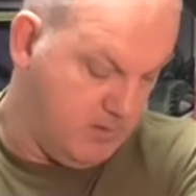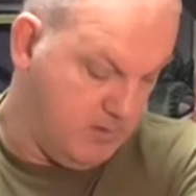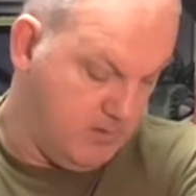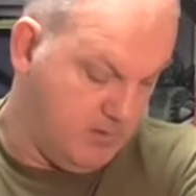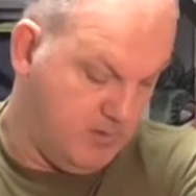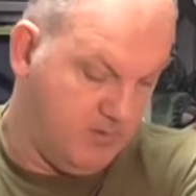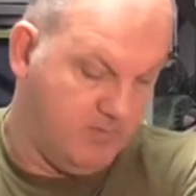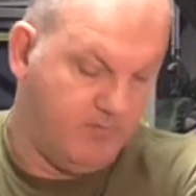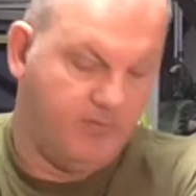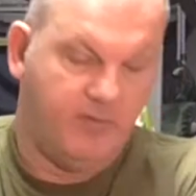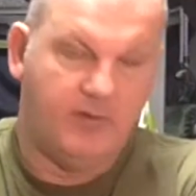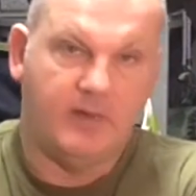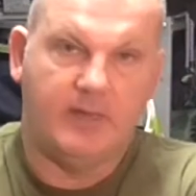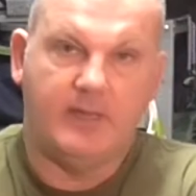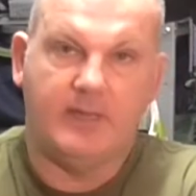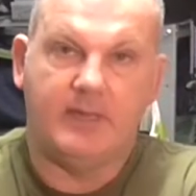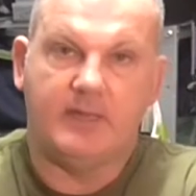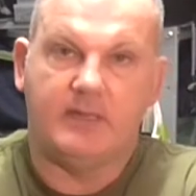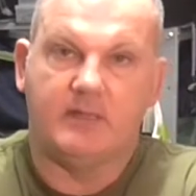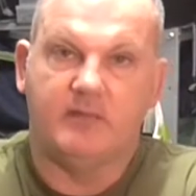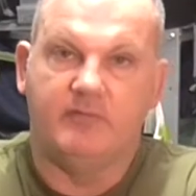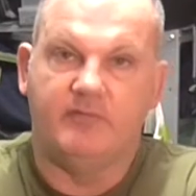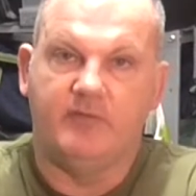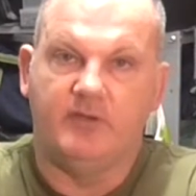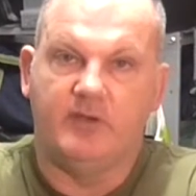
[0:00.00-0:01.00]
If you
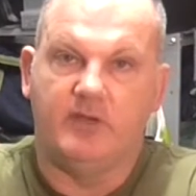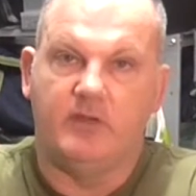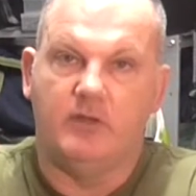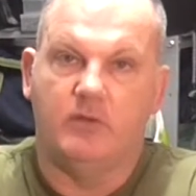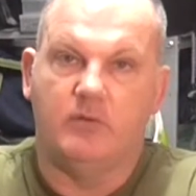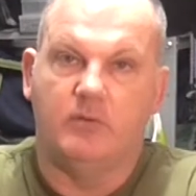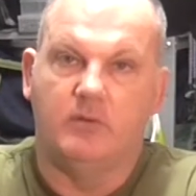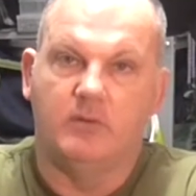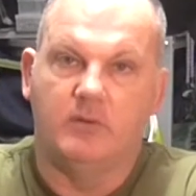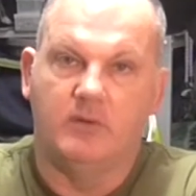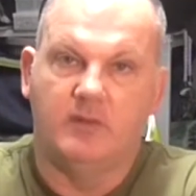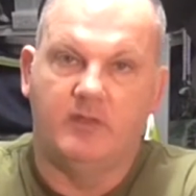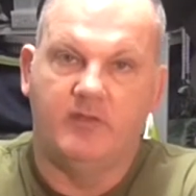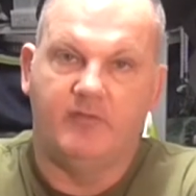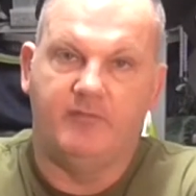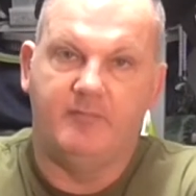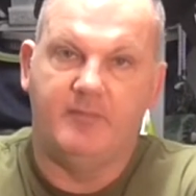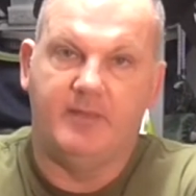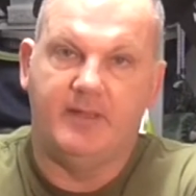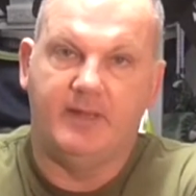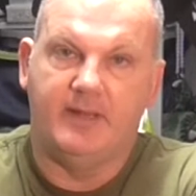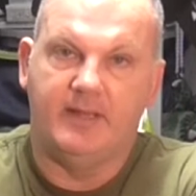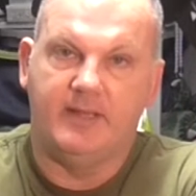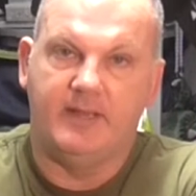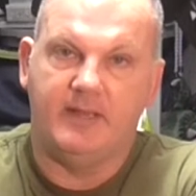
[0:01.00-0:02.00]
like the video, give me
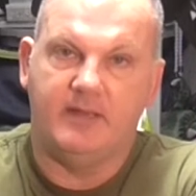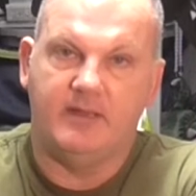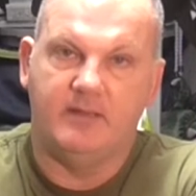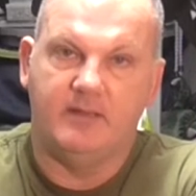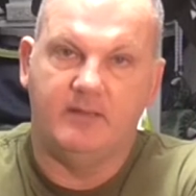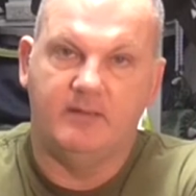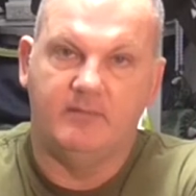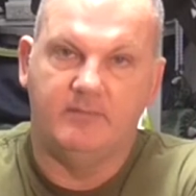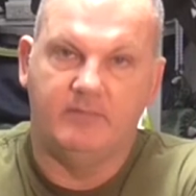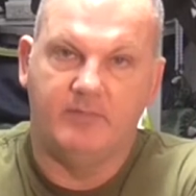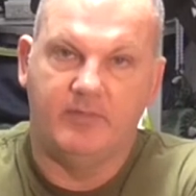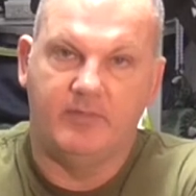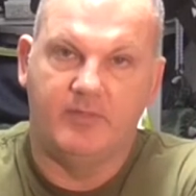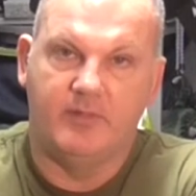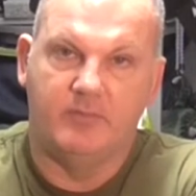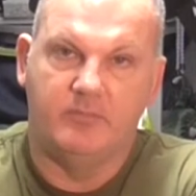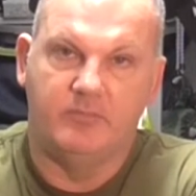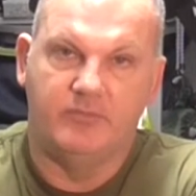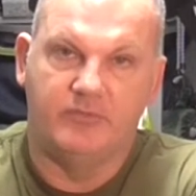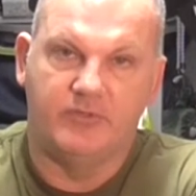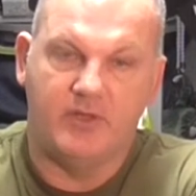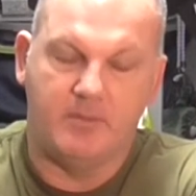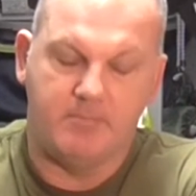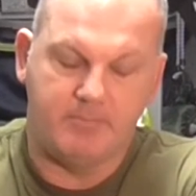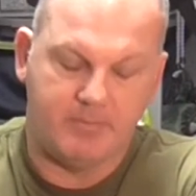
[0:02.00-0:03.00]
a like,
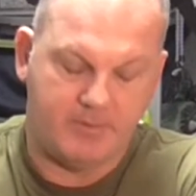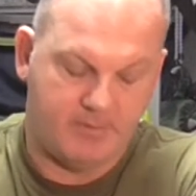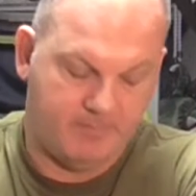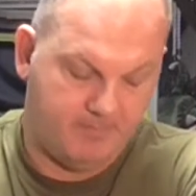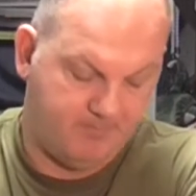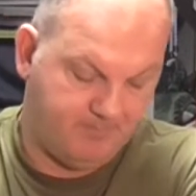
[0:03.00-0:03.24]
thumbs up.